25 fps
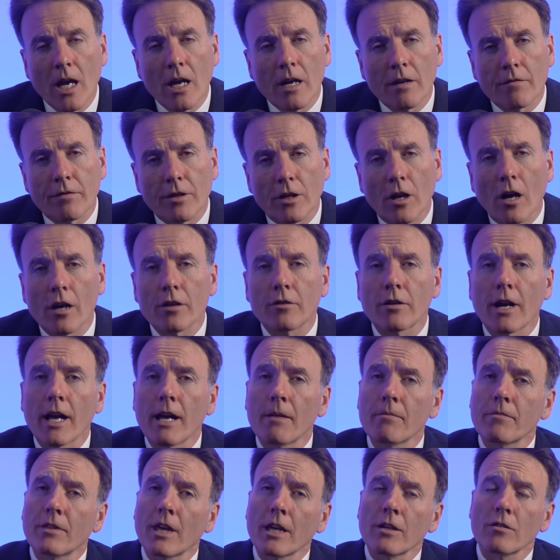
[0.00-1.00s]
For now,
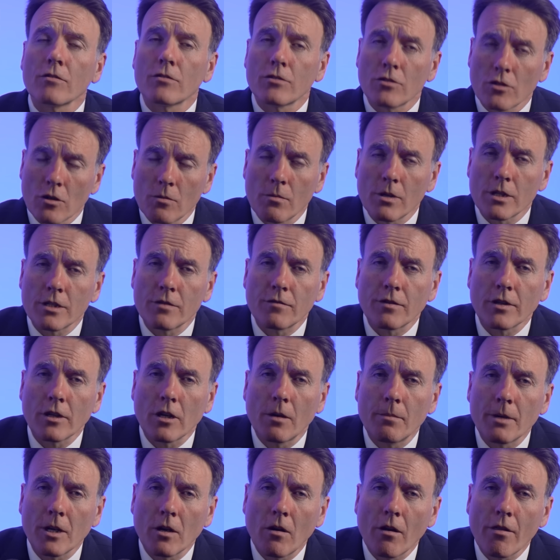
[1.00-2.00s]
Graham, thank you so much for
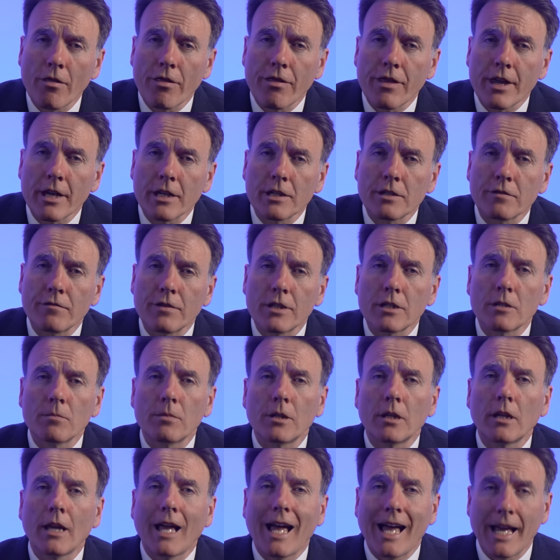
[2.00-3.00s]
coming on Things
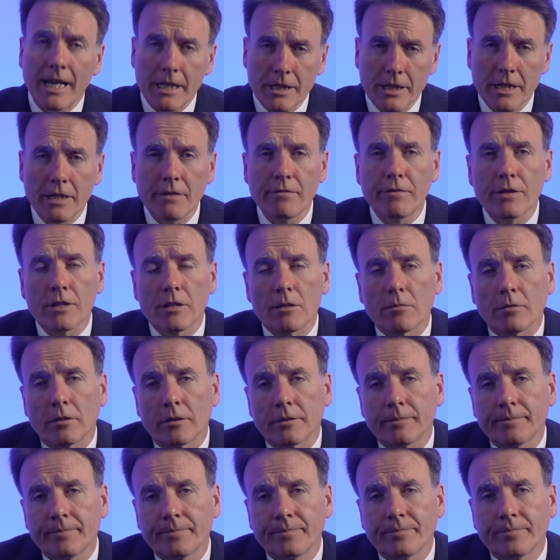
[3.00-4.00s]
Visible and Invisible.